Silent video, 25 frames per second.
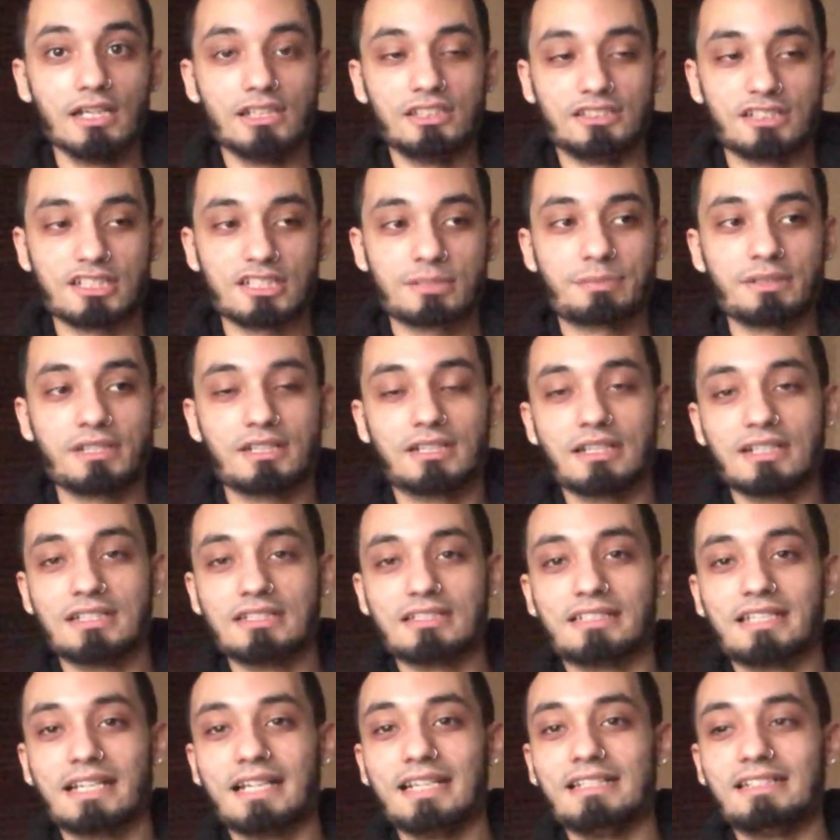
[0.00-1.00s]
Just
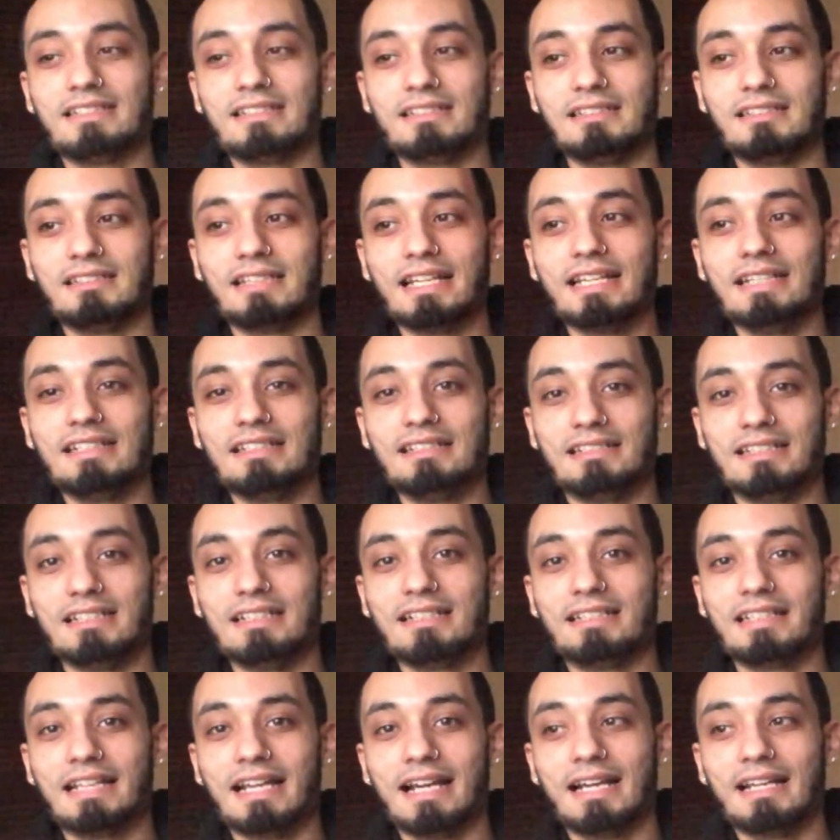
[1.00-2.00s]
because they they
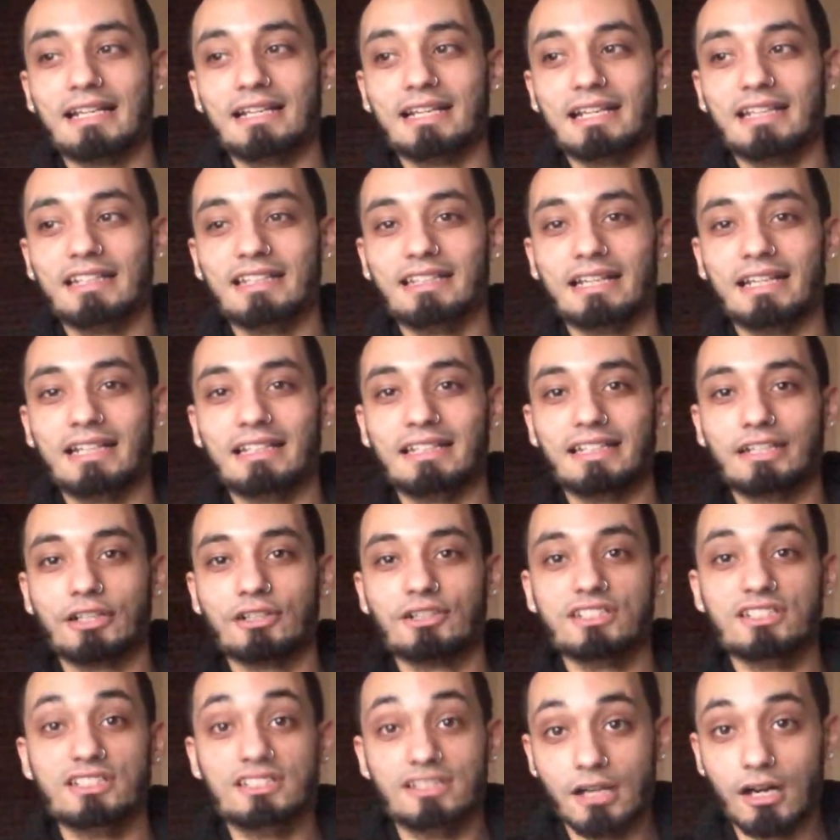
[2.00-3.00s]
did that and and
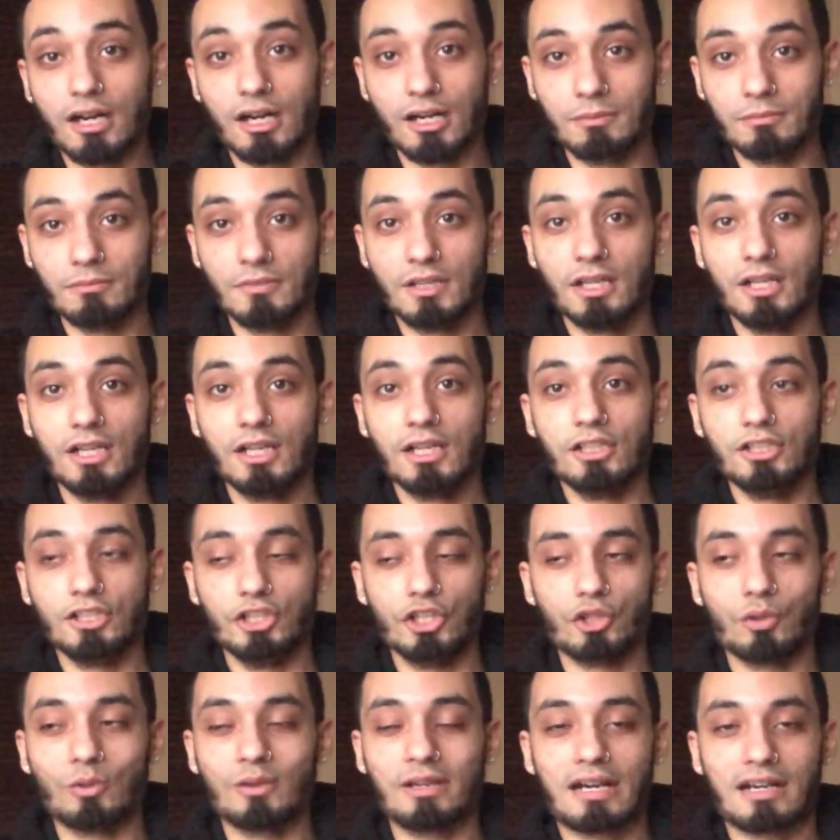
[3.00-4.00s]
they're dumb, you
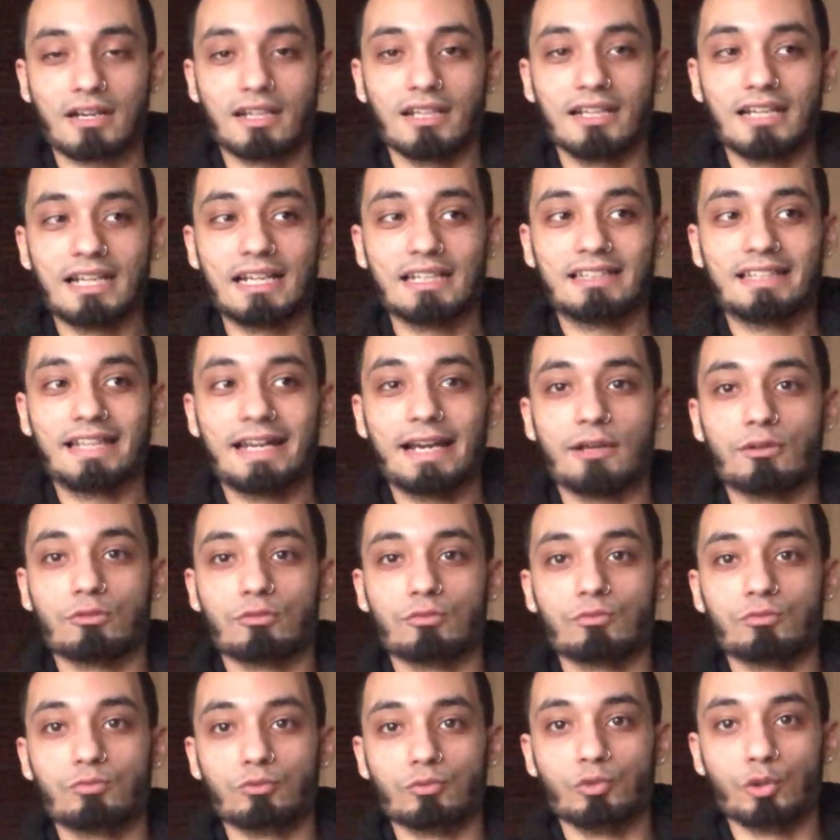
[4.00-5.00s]
don't gotta let that
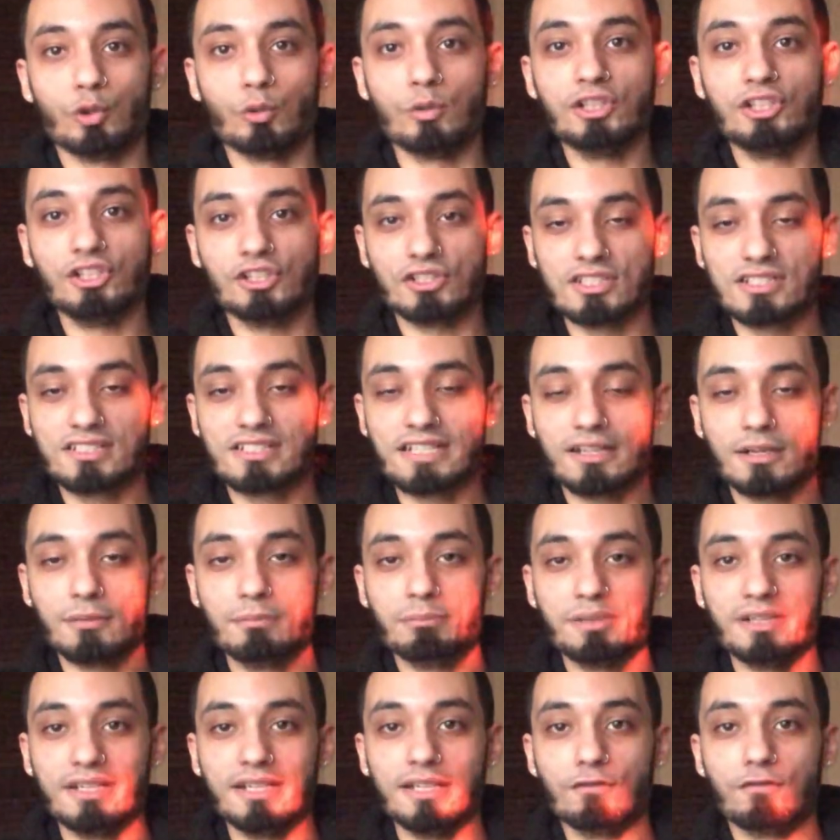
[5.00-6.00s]
ruin your state of
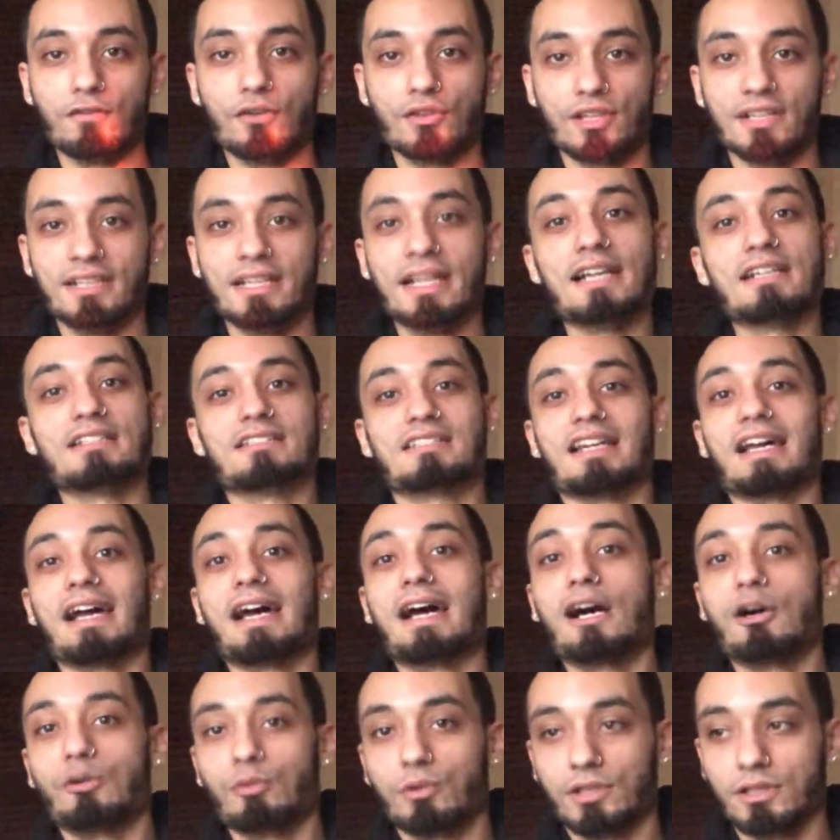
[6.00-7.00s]
being for the next
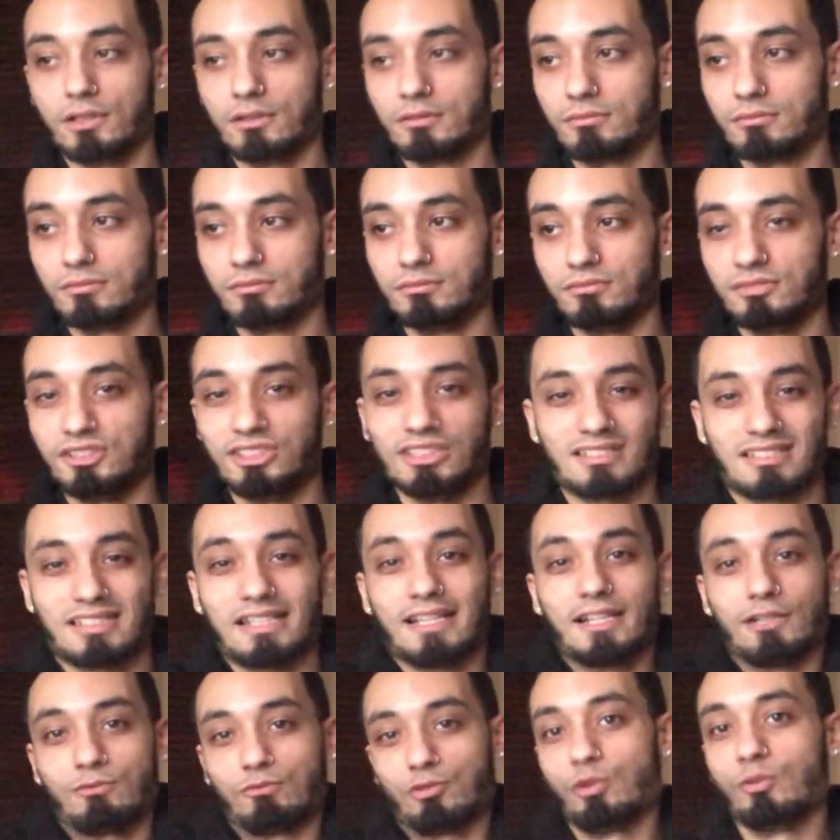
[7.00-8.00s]
hour. Just
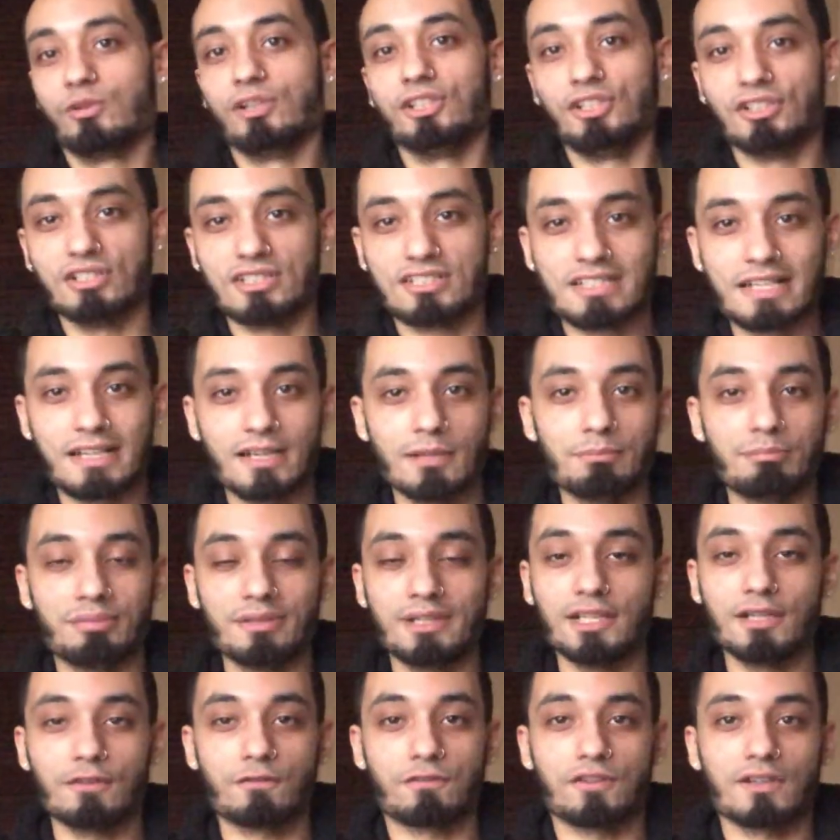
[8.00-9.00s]
let it ruin your state of
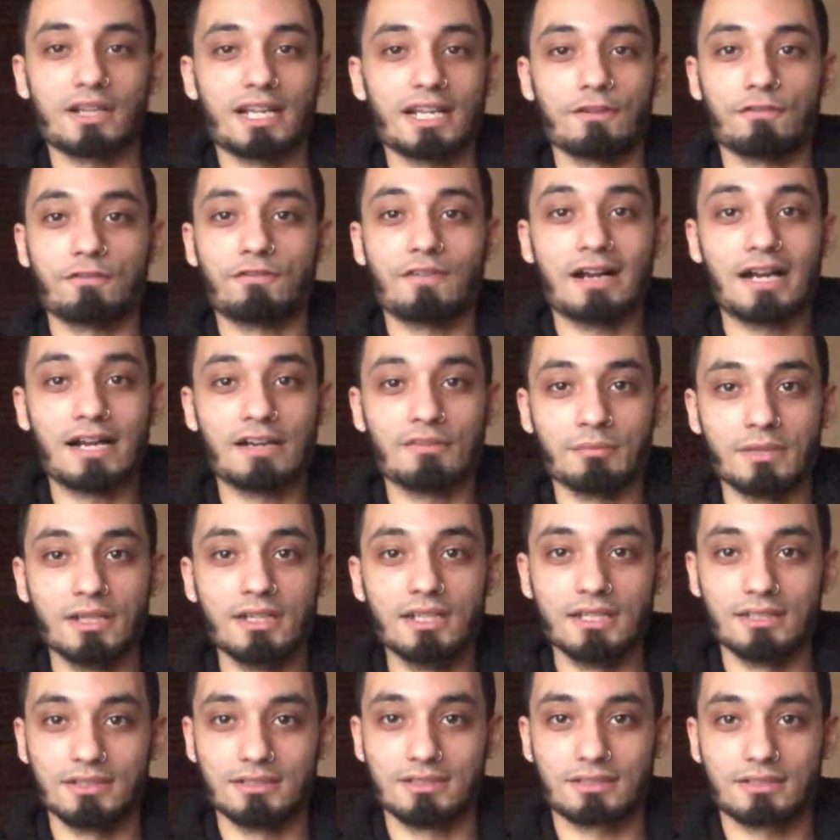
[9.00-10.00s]
being for like five
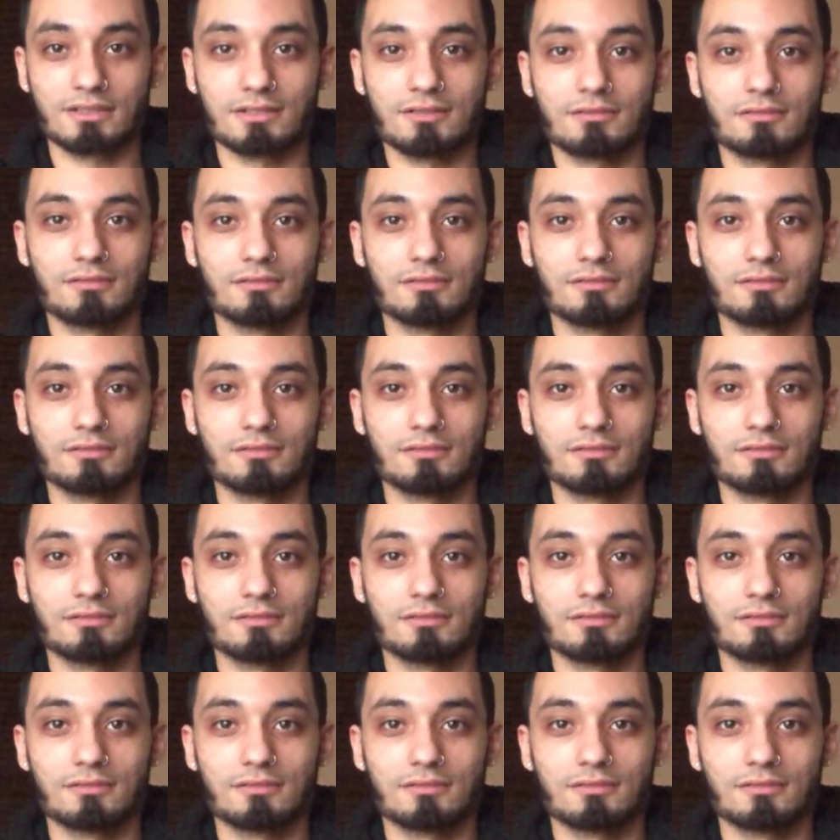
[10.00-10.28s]
minutes.